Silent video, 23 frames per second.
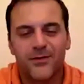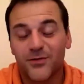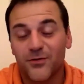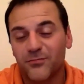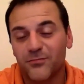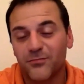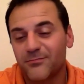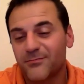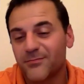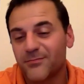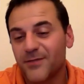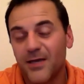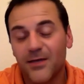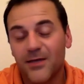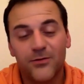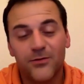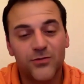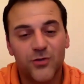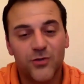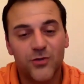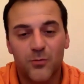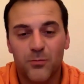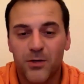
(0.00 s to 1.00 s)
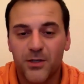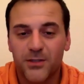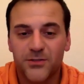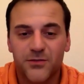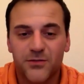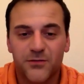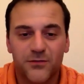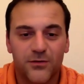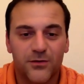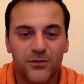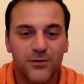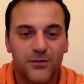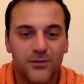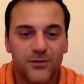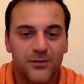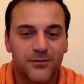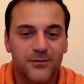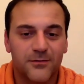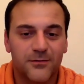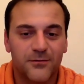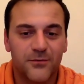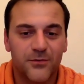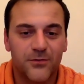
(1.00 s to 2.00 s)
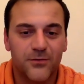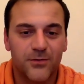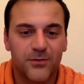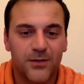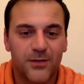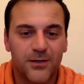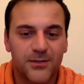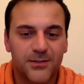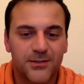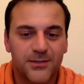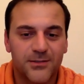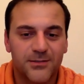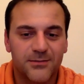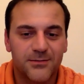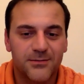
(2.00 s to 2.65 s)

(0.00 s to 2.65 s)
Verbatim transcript: so, thank you so much for for uh,